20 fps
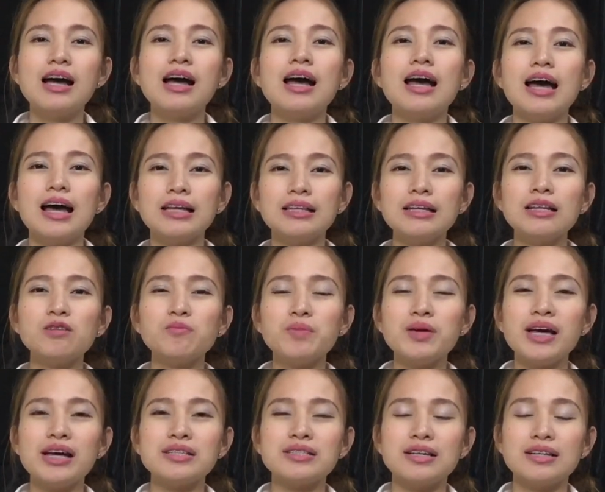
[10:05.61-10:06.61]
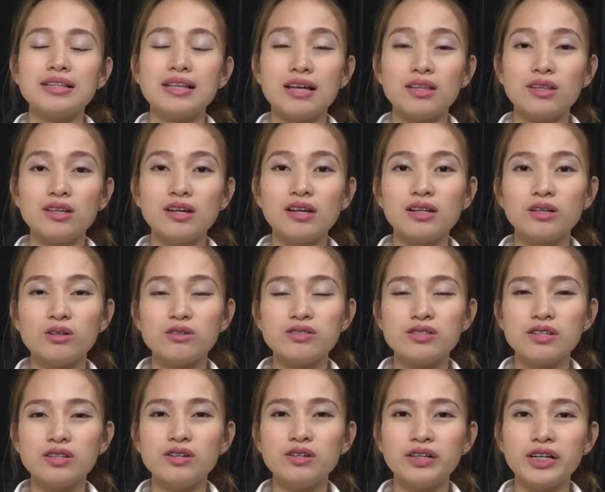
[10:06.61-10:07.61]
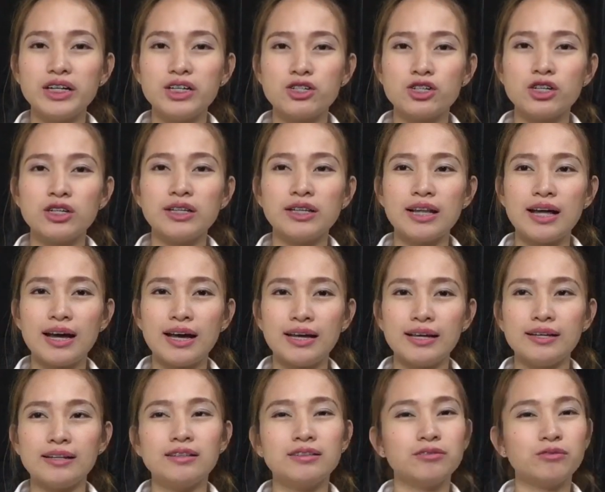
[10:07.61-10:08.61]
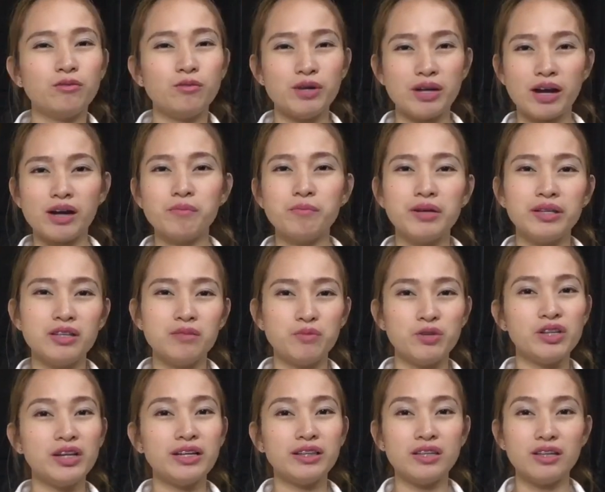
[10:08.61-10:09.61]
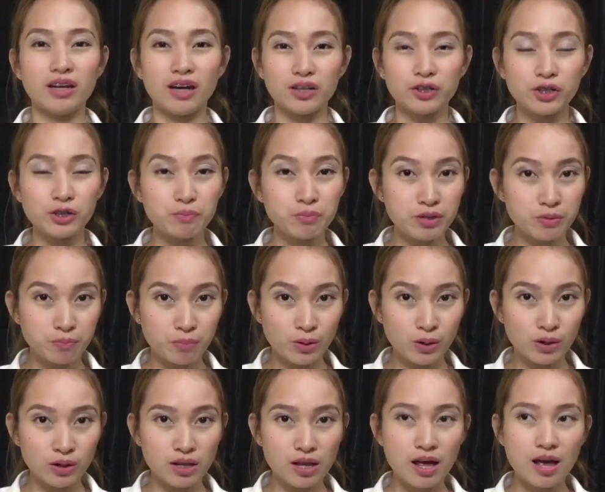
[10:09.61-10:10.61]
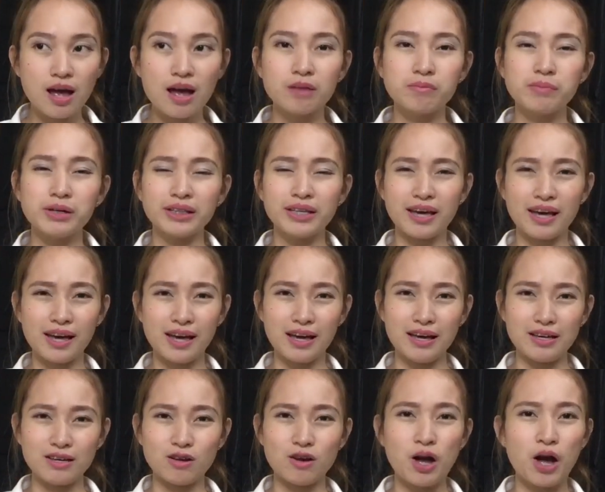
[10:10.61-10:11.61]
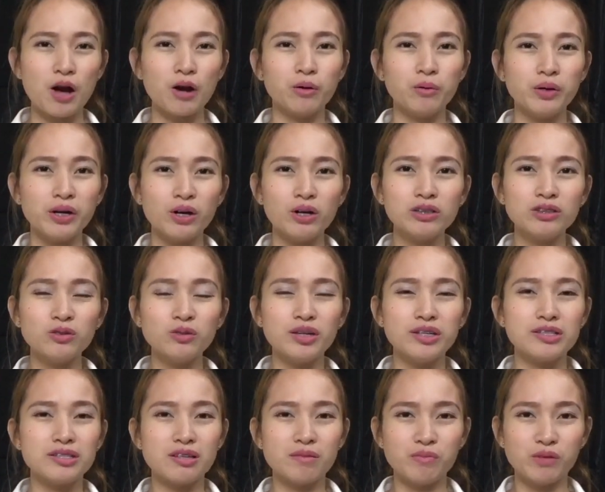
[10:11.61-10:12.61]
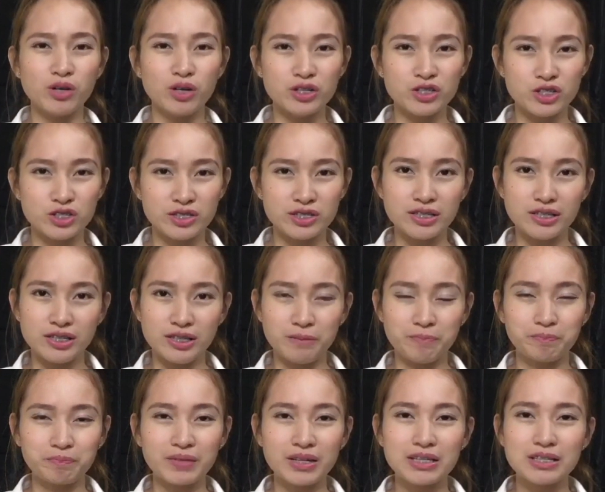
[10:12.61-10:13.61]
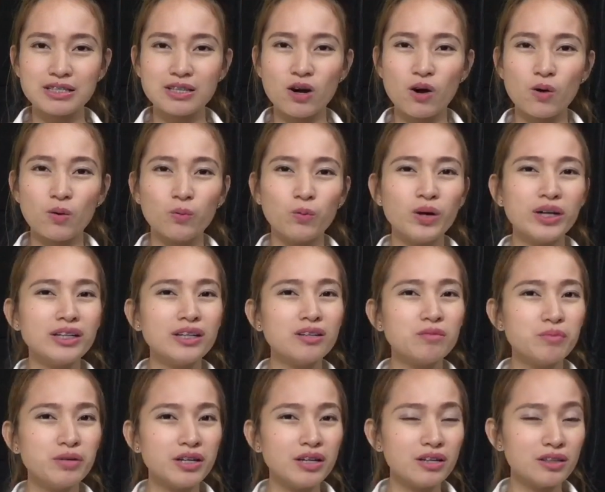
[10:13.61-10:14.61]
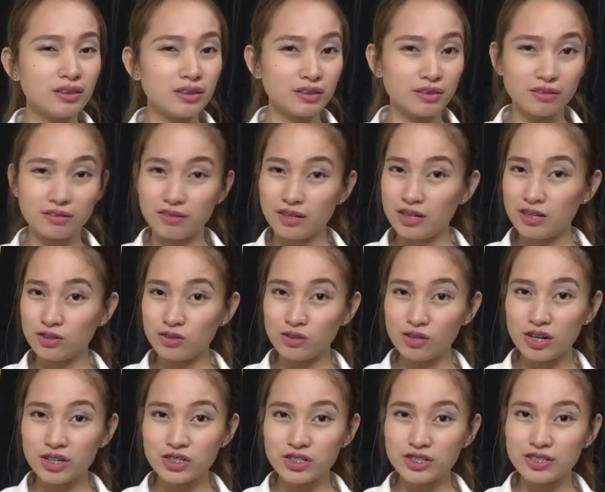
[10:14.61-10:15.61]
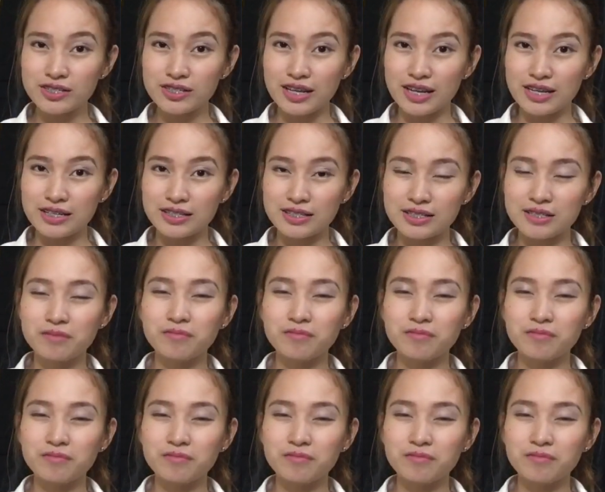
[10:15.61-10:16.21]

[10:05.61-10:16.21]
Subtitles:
NLP has an ethical consideration like we are manipulating other people, but hey, we all do it subconsciously. So why not bring it into consciousness?